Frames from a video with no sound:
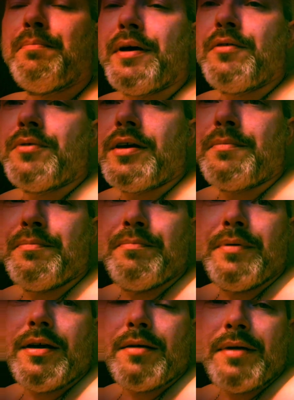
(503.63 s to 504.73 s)
By the way,
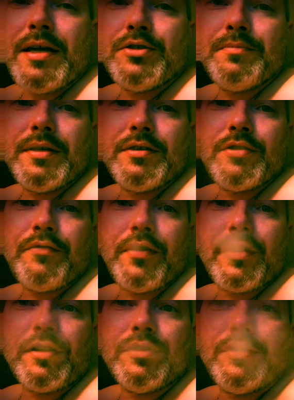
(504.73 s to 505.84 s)
imagine being so
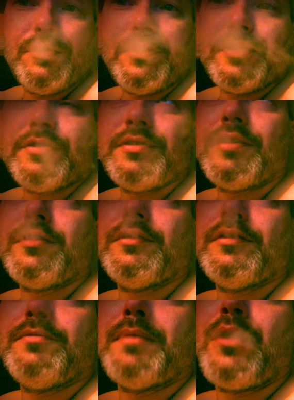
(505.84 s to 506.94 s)
fucking clueless that
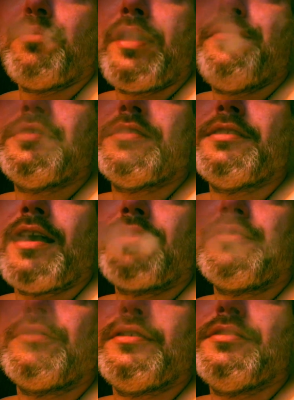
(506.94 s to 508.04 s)
my wife is a
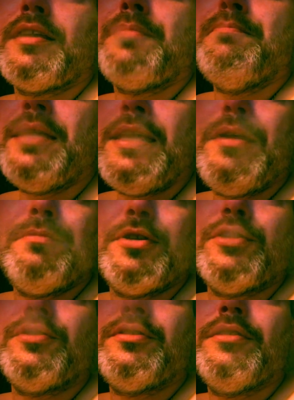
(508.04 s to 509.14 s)
doctor is a meme,
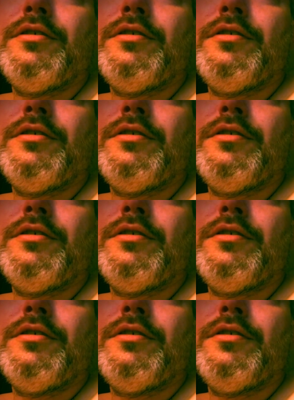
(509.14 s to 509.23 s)
dude.